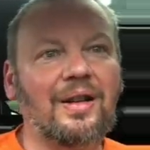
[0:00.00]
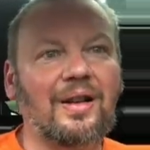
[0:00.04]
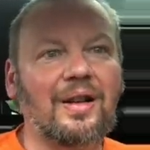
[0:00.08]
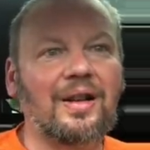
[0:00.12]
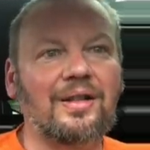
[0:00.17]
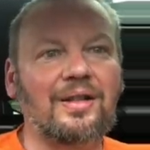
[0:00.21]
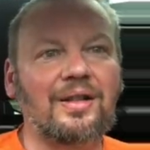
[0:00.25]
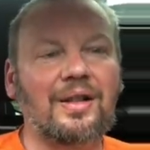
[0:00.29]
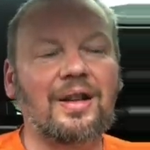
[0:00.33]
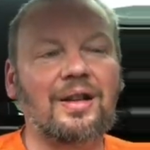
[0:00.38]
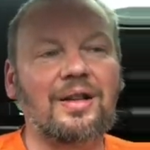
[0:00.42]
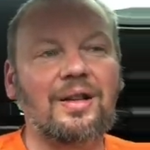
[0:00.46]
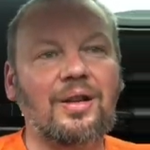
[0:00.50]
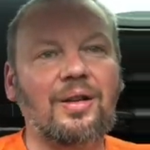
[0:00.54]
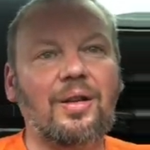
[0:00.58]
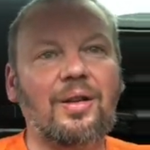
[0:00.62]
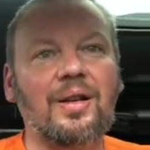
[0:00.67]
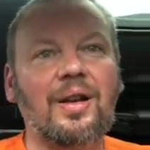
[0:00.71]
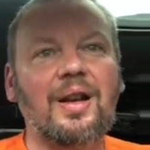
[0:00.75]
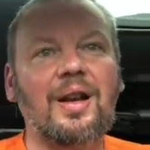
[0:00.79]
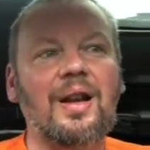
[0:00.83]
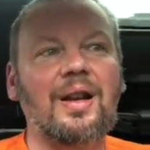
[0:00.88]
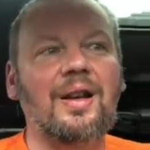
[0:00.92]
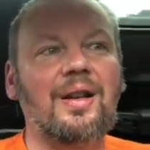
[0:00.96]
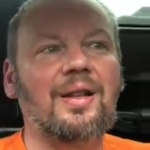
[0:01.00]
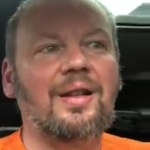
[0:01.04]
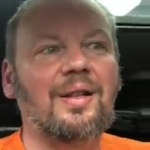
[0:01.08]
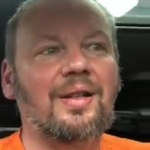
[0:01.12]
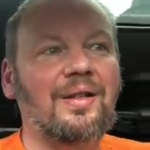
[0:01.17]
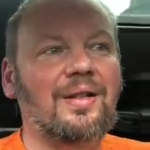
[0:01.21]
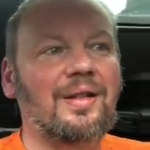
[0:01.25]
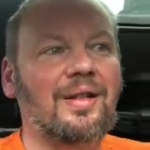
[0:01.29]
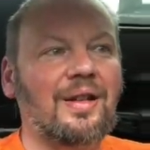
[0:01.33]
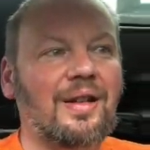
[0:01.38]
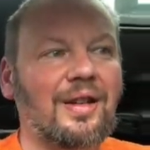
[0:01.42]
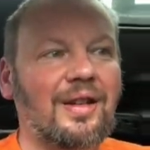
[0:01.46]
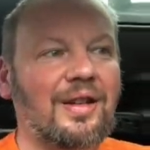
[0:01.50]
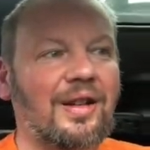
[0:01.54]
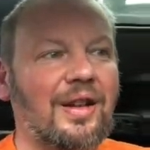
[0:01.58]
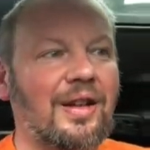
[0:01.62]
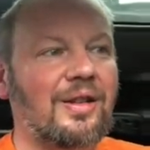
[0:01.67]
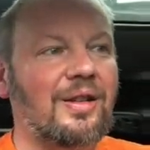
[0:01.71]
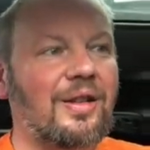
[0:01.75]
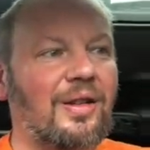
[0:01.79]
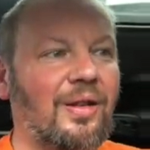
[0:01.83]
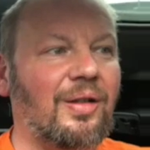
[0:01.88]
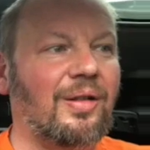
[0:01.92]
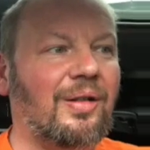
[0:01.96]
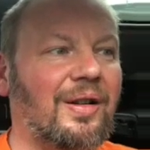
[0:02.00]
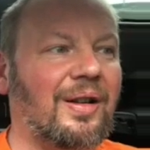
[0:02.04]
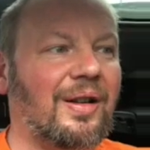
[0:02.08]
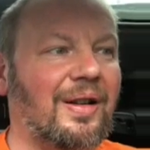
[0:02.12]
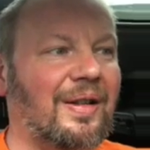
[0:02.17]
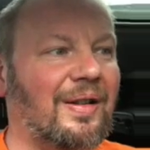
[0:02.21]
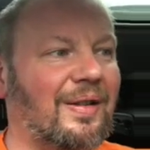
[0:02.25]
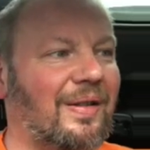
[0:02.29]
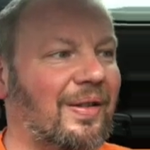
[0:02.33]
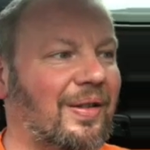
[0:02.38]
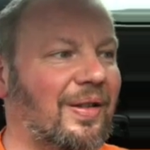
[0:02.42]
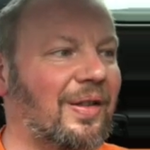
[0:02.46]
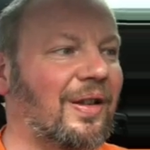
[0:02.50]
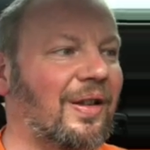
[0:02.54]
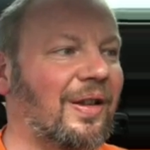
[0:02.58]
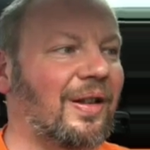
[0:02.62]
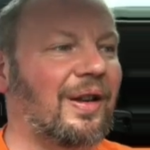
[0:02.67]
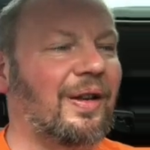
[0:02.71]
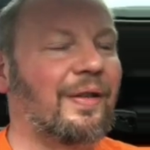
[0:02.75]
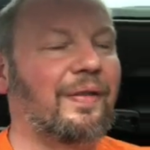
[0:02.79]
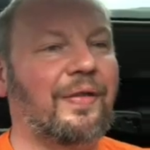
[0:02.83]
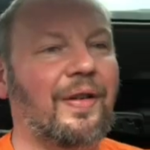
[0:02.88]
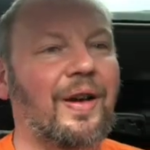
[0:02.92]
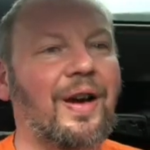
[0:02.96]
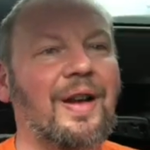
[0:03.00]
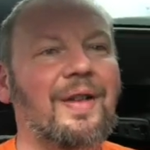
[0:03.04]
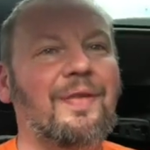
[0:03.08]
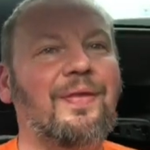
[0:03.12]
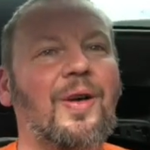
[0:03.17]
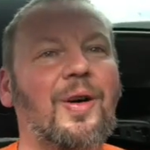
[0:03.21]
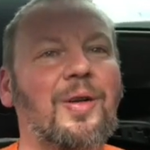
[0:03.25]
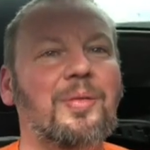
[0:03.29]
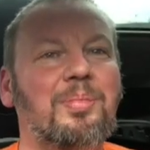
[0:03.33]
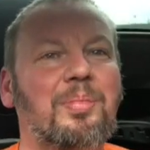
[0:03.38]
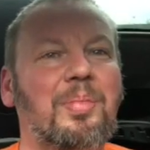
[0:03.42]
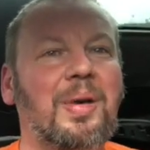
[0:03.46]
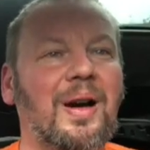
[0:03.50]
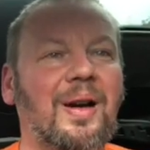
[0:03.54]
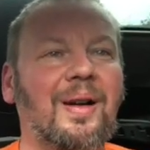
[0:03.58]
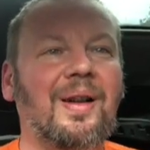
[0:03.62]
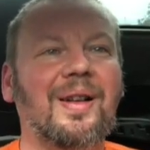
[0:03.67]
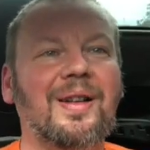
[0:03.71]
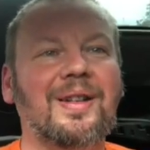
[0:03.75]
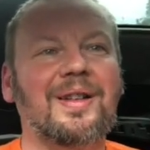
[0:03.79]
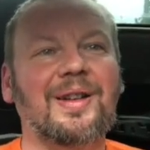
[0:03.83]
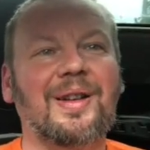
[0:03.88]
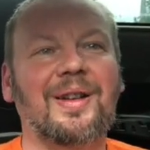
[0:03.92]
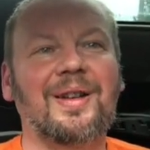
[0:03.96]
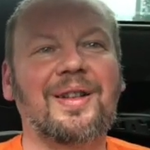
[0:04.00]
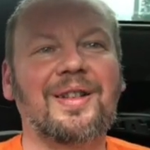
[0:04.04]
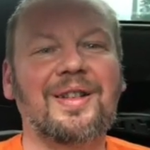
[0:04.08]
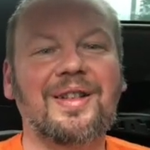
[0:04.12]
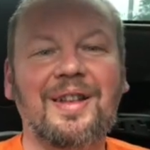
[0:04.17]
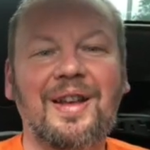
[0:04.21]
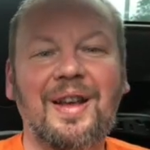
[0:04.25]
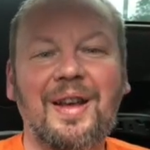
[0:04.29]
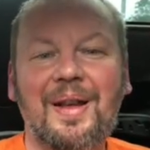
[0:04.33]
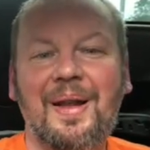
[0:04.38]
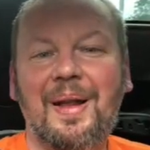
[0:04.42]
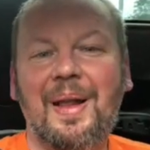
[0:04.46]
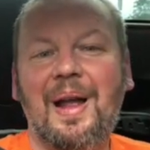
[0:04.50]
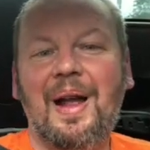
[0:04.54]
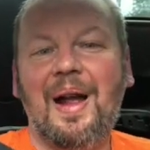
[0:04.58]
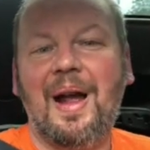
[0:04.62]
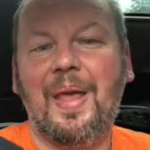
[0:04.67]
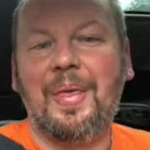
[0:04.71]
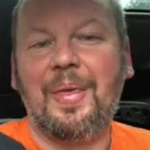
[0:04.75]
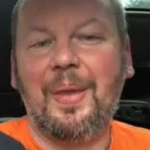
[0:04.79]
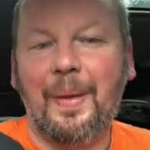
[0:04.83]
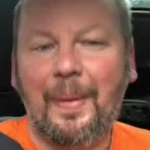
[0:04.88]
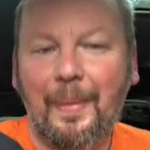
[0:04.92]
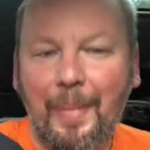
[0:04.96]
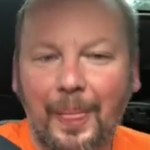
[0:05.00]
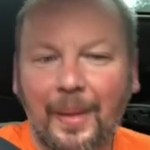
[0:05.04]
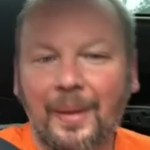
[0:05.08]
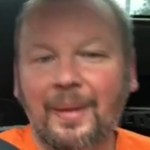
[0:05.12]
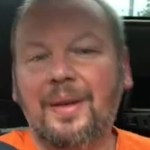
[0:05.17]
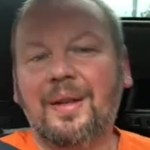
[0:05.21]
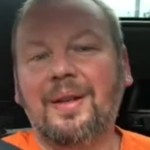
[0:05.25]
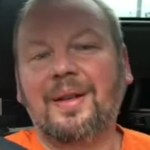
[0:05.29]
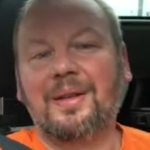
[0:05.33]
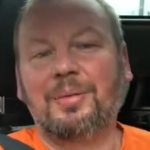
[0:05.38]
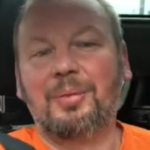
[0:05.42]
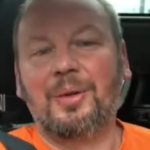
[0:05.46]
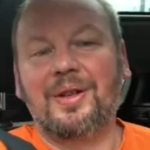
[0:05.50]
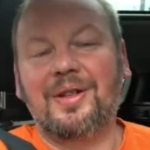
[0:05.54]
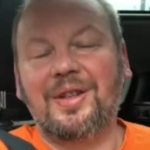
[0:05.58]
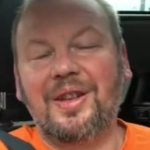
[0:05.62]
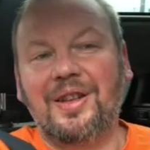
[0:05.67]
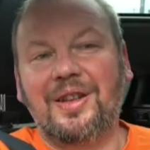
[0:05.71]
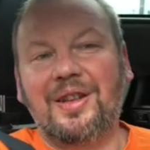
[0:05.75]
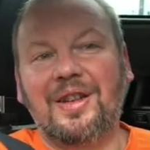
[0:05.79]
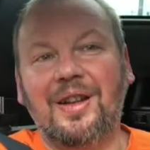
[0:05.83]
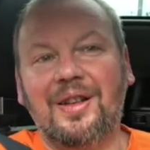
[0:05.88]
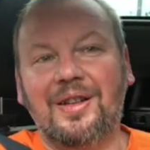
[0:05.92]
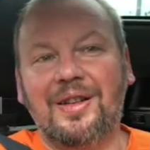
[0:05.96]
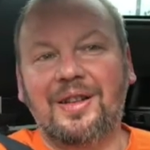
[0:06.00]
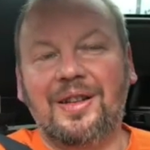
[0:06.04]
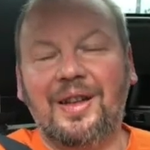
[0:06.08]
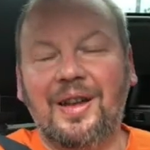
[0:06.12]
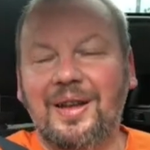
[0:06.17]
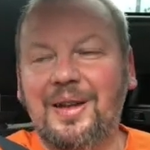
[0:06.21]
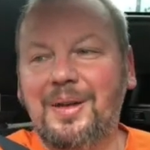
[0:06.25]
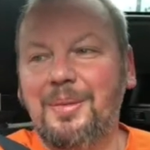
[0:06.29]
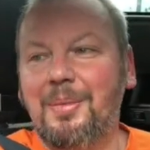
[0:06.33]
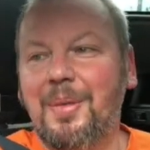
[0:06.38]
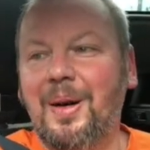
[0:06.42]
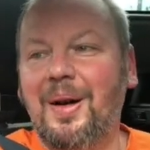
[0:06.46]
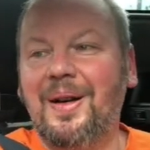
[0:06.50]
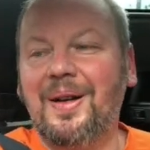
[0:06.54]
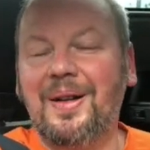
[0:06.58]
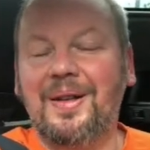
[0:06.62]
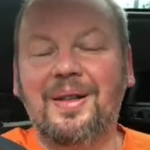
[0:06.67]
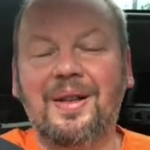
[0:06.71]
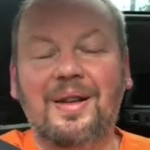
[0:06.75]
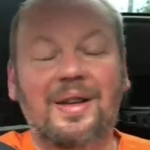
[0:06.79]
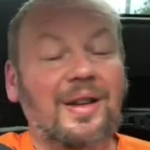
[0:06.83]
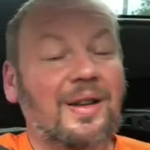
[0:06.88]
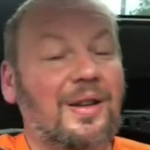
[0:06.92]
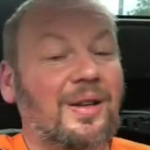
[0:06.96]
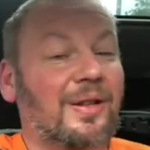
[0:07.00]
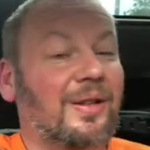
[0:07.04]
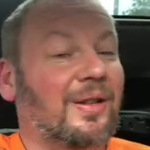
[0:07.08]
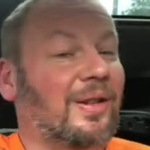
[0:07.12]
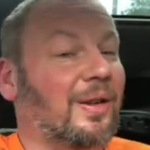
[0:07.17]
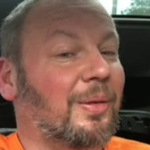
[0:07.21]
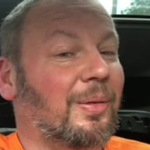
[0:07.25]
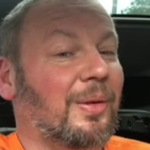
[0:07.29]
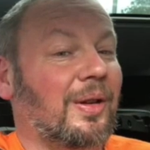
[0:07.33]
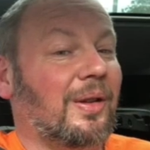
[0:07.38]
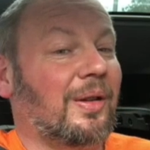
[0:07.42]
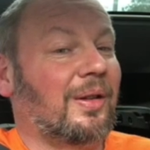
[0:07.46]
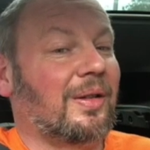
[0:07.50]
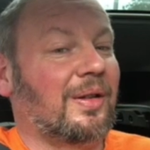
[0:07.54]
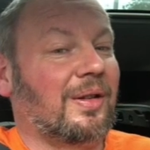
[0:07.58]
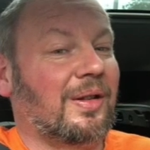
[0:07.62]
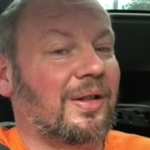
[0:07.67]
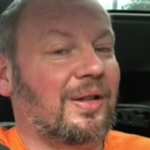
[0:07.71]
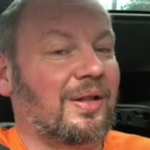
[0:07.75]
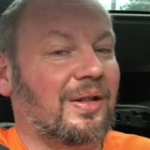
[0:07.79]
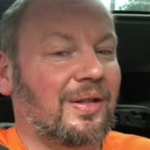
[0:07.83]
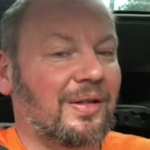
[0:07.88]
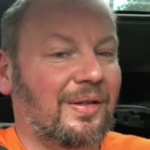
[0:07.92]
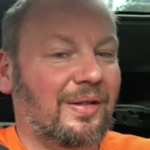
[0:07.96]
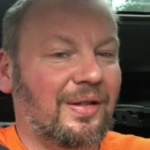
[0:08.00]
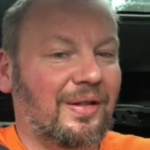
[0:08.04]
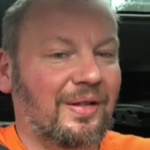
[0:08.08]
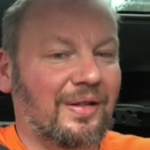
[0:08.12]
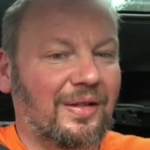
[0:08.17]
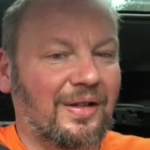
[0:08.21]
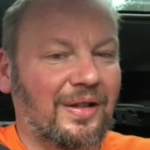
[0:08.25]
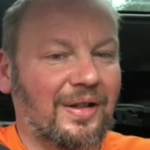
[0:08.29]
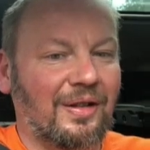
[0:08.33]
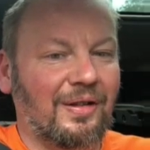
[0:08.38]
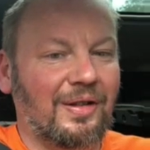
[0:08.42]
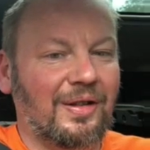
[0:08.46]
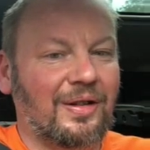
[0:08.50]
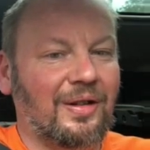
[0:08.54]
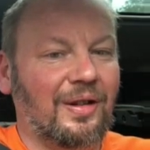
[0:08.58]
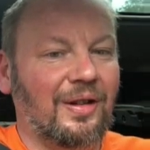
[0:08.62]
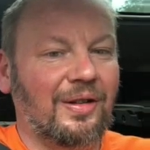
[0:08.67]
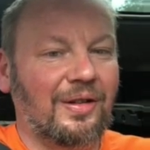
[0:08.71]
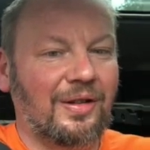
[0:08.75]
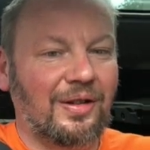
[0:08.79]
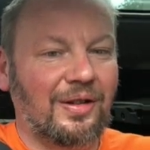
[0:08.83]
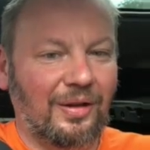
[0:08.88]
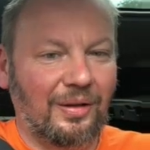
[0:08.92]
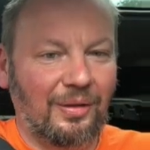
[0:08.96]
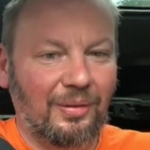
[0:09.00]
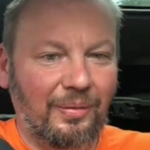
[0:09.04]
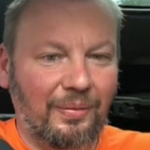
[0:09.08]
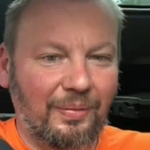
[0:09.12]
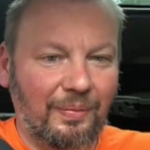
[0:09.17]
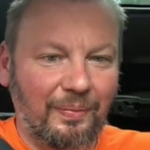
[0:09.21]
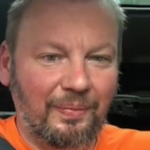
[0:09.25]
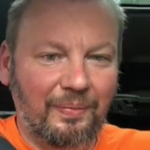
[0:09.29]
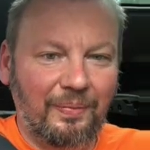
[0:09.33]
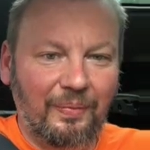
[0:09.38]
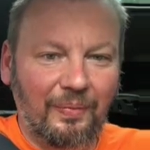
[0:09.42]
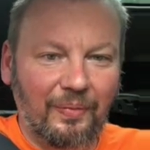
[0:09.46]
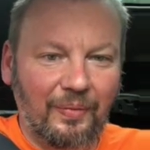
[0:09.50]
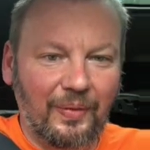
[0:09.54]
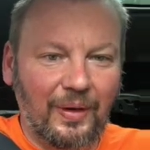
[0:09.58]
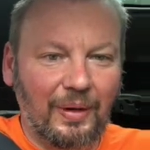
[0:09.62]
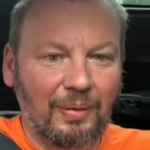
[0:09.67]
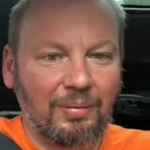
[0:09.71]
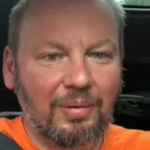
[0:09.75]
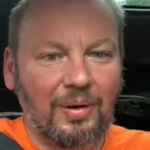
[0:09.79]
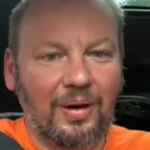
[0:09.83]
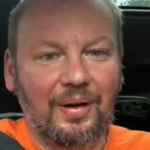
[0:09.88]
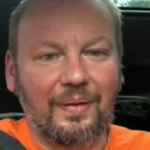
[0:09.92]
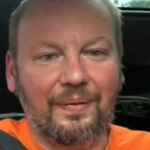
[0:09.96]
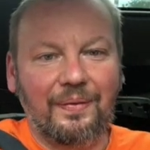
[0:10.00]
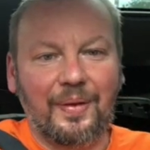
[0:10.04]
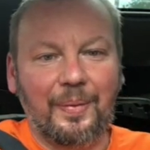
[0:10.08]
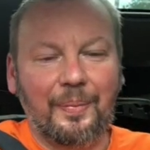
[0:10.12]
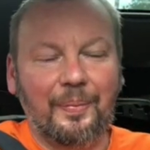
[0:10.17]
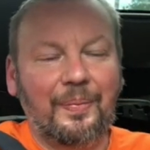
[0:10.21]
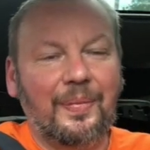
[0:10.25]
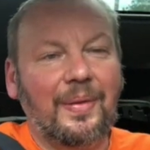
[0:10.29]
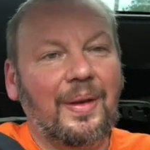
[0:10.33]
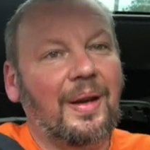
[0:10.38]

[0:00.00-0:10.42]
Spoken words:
as I'd gone in. And as I'd got like 35 odd parcels, I thought, because once he starts scanning mine, then he couldn't do hers. You know, he's going to do the run of them.